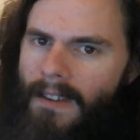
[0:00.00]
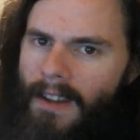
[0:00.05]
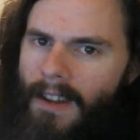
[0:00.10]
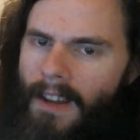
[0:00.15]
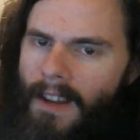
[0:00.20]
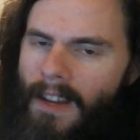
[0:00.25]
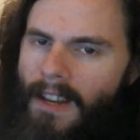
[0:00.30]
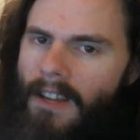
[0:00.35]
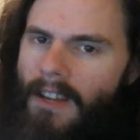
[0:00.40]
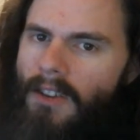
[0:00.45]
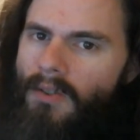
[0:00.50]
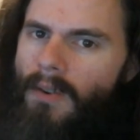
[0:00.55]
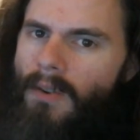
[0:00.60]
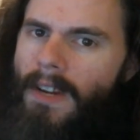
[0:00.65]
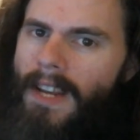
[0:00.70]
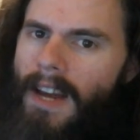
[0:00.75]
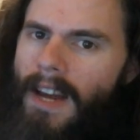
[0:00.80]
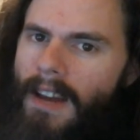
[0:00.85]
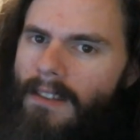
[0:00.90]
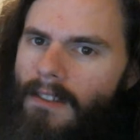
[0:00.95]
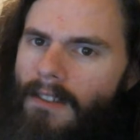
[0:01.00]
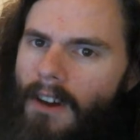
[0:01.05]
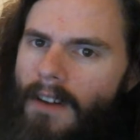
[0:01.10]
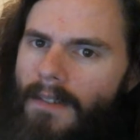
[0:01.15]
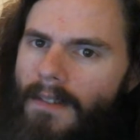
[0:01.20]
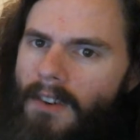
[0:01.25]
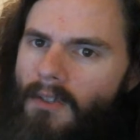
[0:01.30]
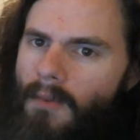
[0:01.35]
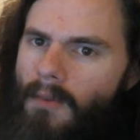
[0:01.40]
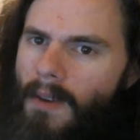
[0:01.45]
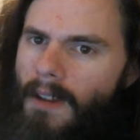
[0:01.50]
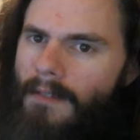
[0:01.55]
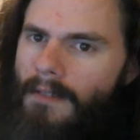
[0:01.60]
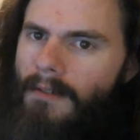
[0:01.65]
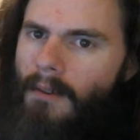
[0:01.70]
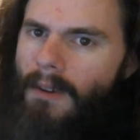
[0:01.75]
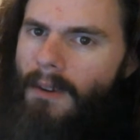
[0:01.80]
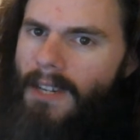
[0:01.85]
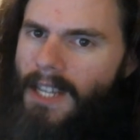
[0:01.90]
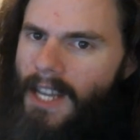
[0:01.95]
And he joined Azov in
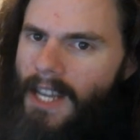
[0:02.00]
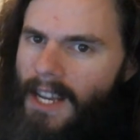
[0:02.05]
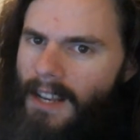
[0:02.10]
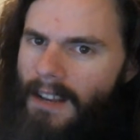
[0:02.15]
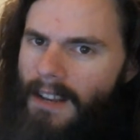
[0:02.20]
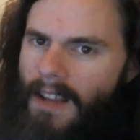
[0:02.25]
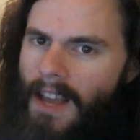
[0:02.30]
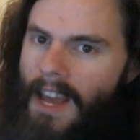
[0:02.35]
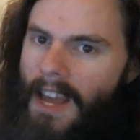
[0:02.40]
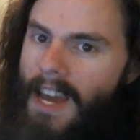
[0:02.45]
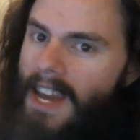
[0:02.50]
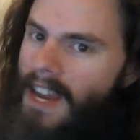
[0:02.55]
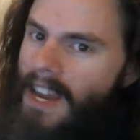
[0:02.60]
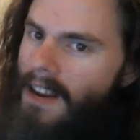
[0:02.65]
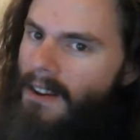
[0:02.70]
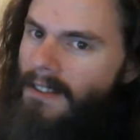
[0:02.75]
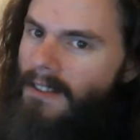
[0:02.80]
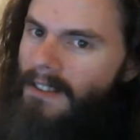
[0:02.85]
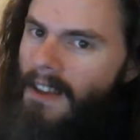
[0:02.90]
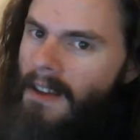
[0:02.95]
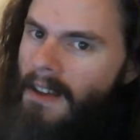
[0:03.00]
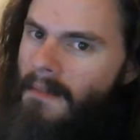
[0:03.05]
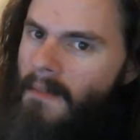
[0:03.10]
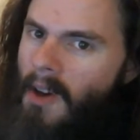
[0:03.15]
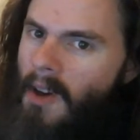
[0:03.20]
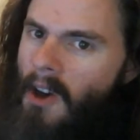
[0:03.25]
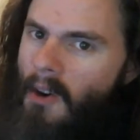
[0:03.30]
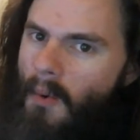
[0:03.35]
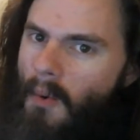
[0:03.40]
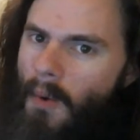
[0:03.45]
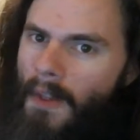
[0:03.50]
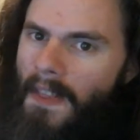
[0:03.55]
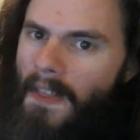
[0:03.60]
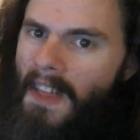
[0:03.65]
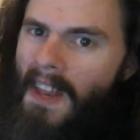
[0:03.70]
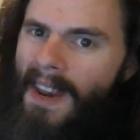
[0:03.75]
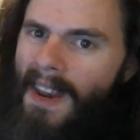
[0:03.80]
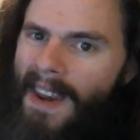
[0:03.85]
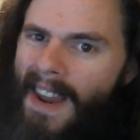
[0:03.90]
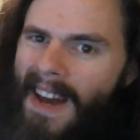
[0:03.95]
2014. Here's him with
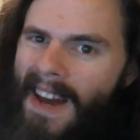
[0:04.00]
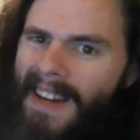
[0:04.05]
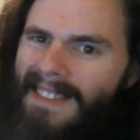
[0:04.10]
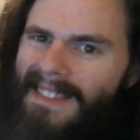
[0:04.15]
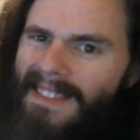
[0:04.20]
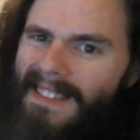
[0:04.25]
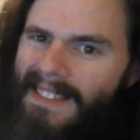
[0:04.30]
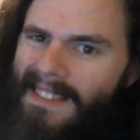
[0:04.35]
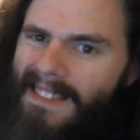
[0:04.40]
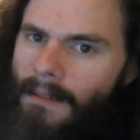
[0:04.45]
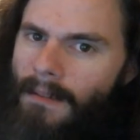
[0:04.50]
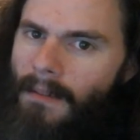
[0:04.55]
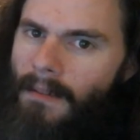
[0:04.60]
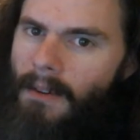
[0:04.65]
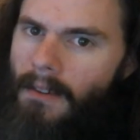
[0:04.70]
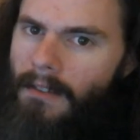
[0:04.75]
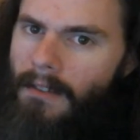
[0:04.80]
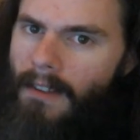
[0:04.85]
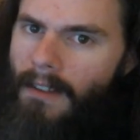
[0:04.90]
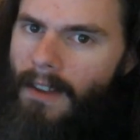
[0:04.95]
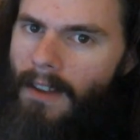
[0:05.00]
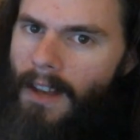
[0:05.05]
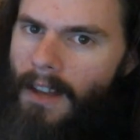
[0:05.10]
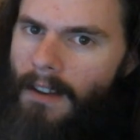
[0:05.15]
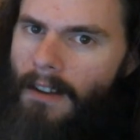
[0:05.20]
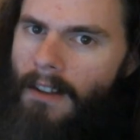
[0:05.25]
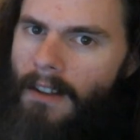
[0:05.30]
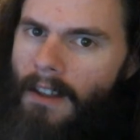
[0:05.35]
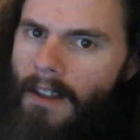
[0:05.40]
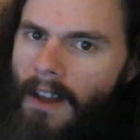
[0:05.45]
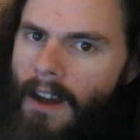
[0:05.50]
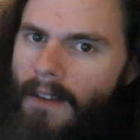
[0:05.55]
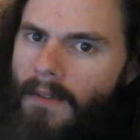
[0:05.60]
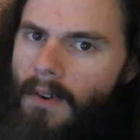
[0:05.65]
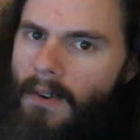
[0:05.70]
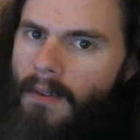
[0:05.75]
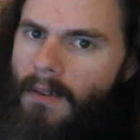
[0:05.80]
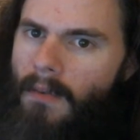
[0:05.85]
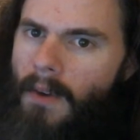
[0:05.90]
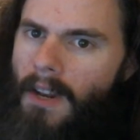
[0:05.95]
Nazi symbols and on the
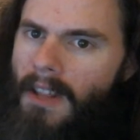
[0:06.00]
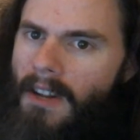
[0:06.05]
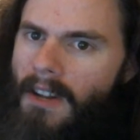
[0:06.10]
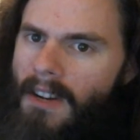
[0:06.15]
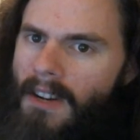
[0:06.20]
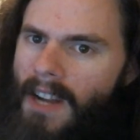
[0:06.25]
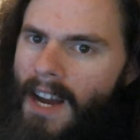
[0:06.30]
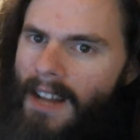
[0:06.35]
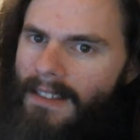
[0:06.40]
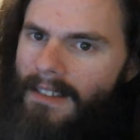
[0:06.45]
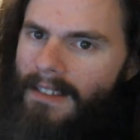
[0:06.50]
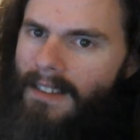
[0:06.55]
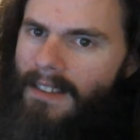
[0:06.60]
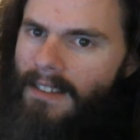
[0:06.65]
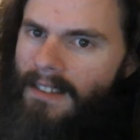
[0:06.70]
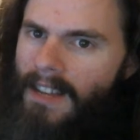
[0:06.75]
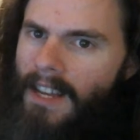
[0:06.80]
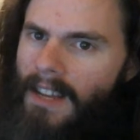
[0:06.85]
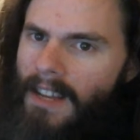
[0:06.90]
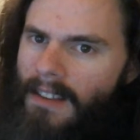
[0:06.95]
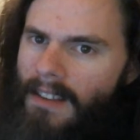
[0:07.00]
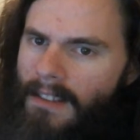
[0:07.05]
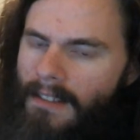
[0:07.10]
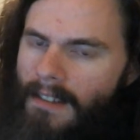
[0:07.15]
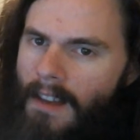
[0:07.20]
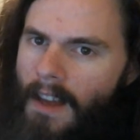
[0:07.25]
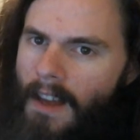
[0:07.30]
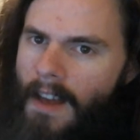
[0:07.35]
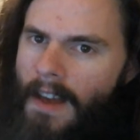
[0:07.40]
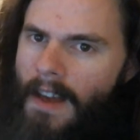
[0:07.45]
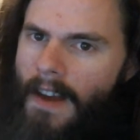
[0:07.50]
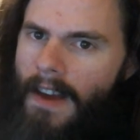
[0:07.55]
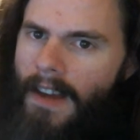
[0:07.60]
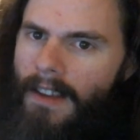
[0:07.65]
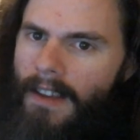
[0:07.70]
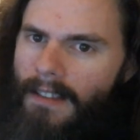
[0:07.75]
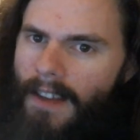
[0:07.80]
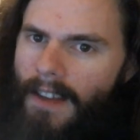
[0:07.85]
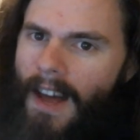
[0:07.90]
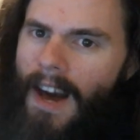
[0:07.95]
cover of one of their Nazi zines.
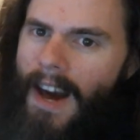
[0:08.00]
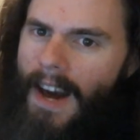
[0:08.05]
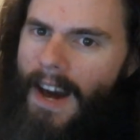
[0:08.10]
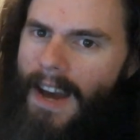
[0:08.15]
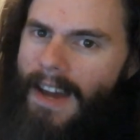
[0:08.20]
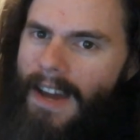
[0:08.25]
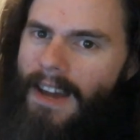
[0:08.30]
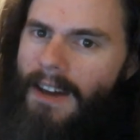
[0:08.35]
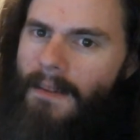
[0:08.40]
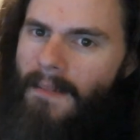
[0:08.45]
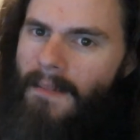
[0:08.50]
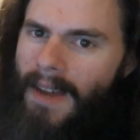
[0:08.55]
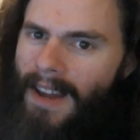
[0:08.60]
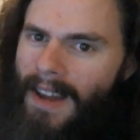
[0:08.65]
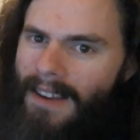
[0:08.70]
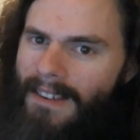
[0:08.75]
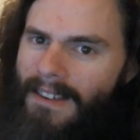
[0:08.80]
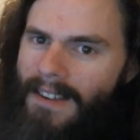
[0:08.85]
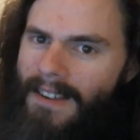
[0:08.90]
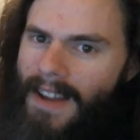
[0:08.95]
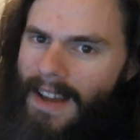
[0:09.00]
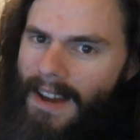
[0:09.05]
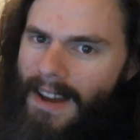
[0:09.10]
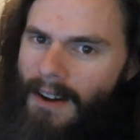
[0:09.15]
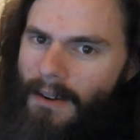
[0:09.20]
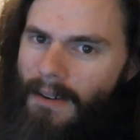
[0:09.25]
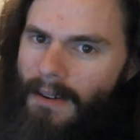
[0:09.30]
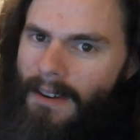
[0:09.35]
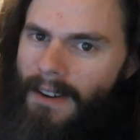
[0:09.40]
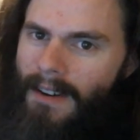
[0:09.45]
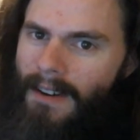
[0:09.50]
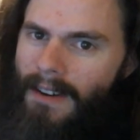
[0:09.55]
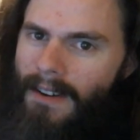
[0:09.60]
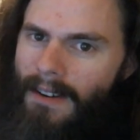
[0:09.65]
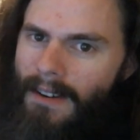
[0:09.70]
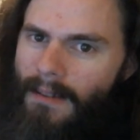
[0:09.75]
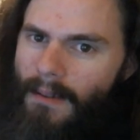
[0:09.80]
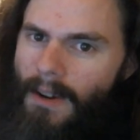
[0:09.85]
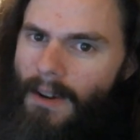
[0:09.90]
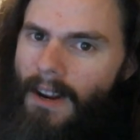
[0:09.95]
He's a high commander now,
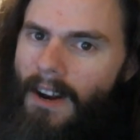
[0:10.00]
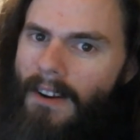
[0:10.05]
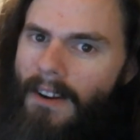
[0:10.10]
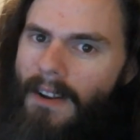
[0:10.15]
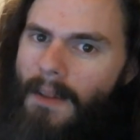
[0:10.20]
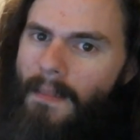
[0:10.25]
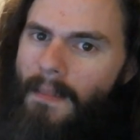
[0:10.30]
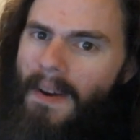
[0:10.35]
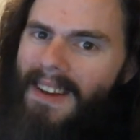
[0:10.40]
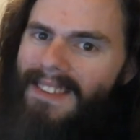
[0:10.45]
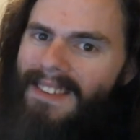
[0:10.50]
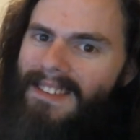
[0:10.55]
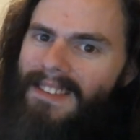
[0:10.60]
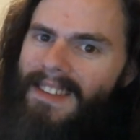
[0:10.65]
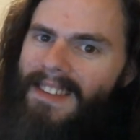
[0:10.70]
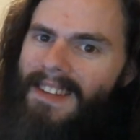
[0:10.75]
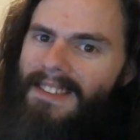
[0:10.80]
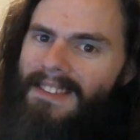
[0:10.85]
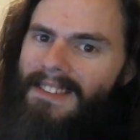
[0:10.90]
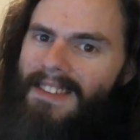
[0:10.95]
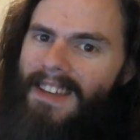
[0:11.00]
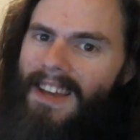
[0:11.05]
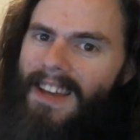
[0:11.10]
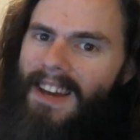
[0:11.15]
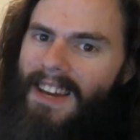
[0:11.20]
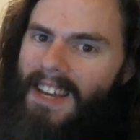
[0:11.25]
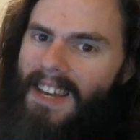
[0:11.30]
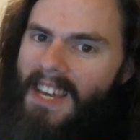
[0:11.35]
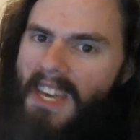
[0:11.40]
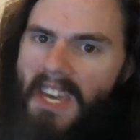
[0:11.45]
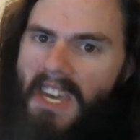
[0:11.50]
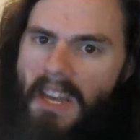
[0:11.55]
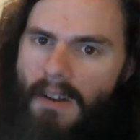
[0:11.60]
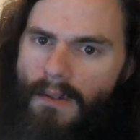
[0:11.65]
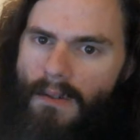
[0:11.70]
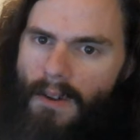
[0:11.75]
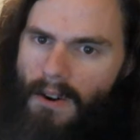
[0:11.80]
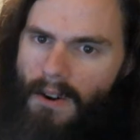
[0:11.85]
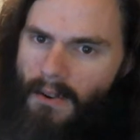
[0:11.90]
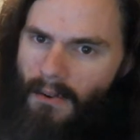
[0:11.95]
regarded by Zelensky a
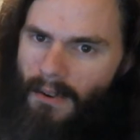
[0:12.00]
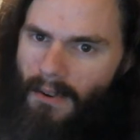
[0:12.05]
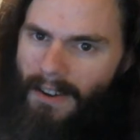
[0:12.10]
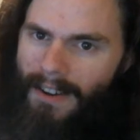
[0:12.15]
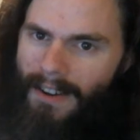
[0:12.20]
hero